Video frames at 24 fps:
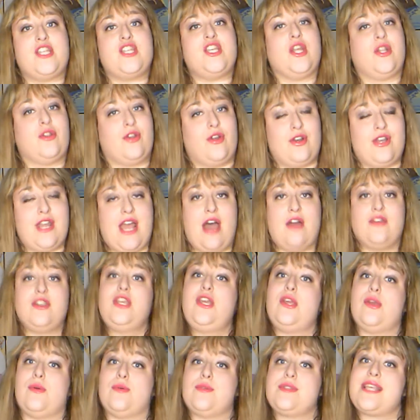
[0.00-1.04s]
She learned how to
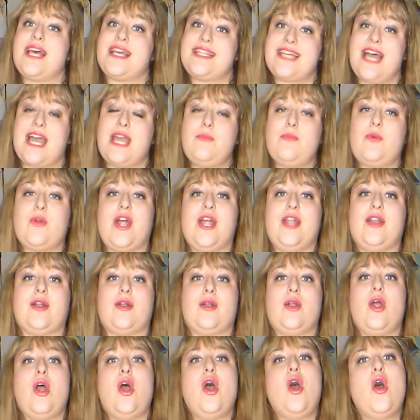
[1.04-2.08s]
use a typewriter,
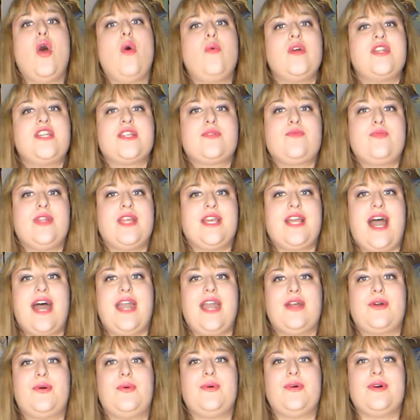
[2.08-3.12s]
which is really
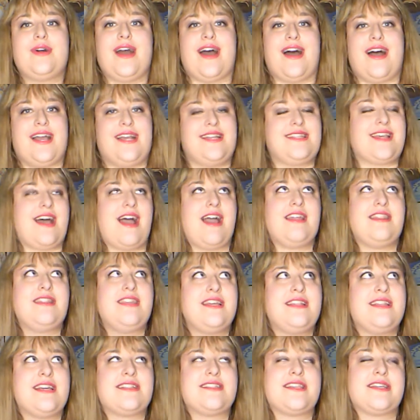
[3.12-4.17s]
kind of cool, guys. I
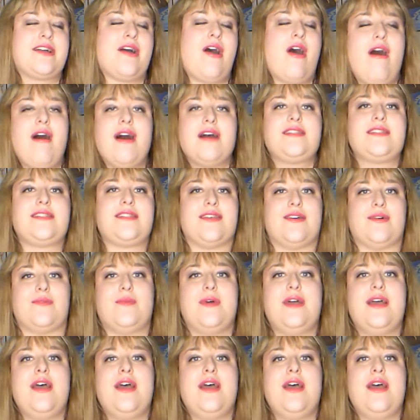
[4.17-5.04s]
think that's like awesome.